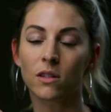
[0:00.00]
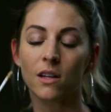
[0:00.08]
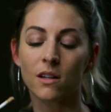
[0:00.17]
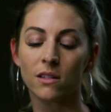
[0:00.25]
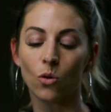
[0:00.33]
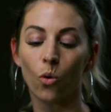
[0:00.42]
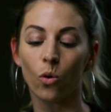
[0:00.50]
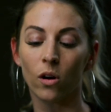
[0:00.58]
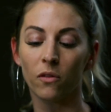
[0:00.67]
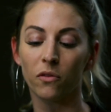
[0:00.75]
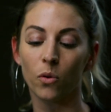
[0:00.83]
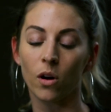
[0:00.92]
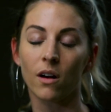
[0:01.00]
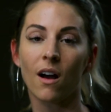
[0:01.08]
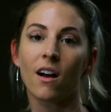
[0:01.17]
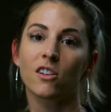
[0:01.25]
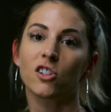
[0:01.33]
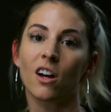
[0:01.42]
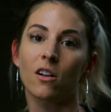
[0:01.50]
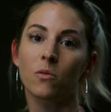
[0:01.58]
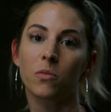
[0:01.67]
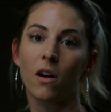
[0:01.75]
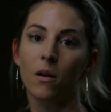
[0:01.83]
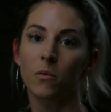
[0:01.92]
this, or for an
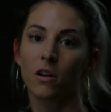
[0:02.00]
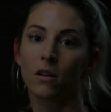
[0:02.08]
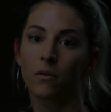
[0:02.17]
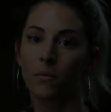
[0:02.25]
eyeshadow primer.